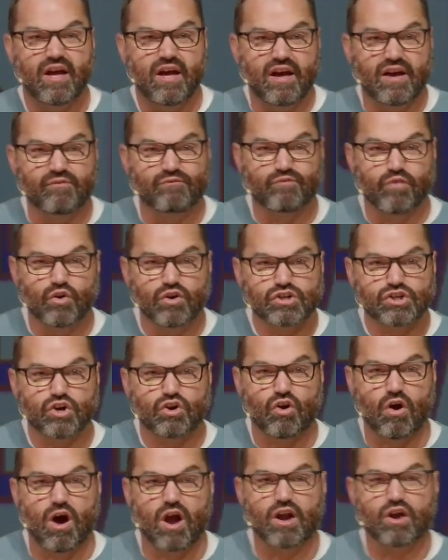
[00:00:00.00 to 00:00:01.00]
In 1
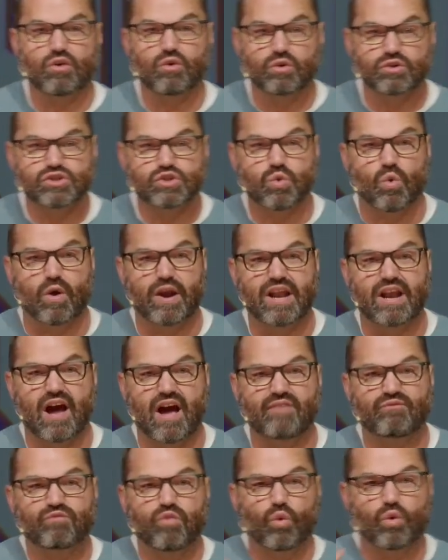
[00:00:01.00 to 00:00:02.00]
Chronicles
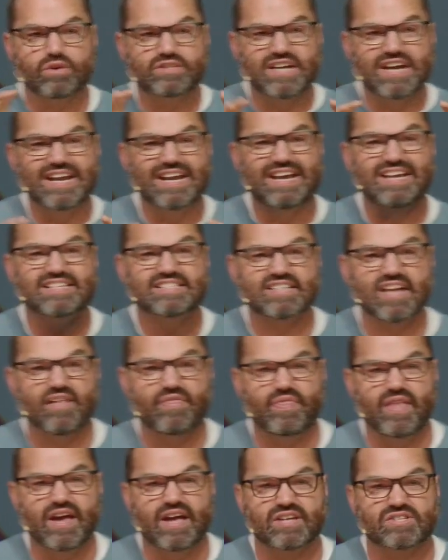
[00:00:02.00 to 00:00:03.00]
29:14, he
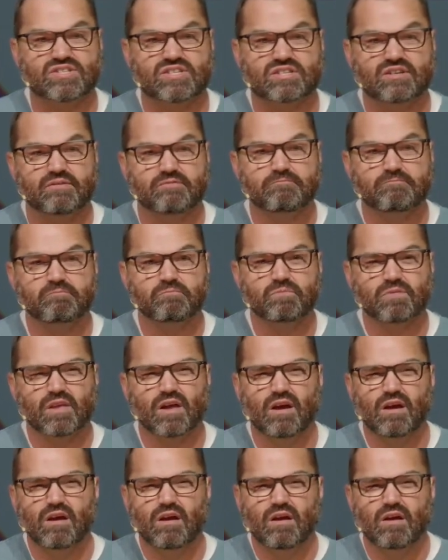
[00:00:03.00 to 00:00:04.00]
said this,
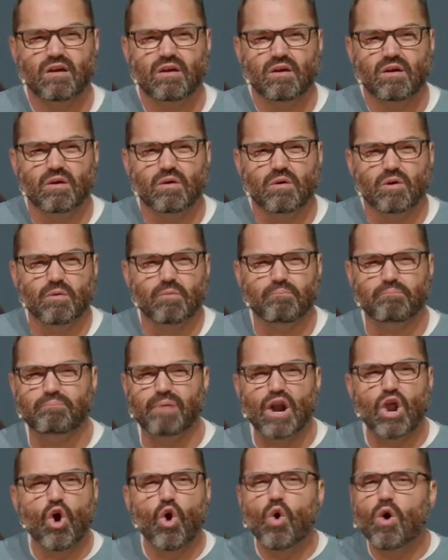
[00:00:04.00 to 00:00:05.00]

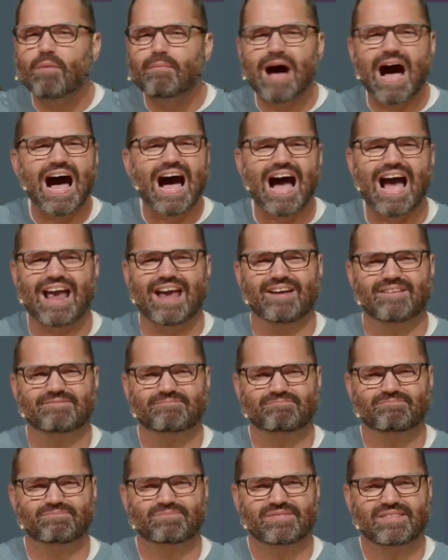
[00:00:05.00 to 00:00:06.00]
"But who am I
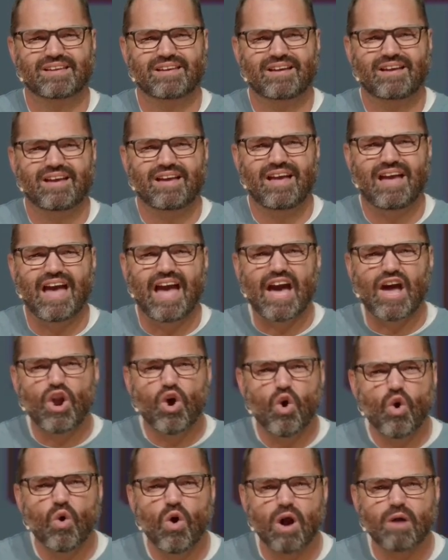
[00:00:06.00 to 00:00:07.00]
and
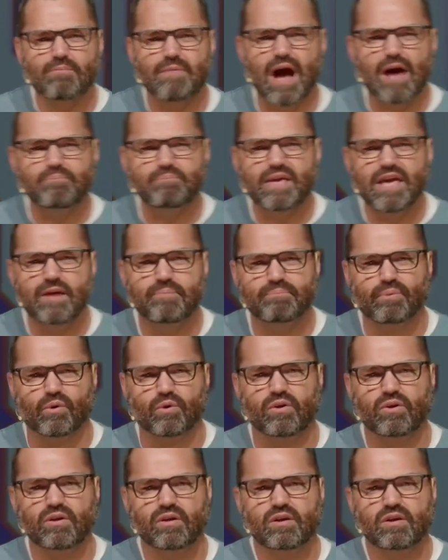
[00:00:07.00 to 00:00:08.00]
who are my people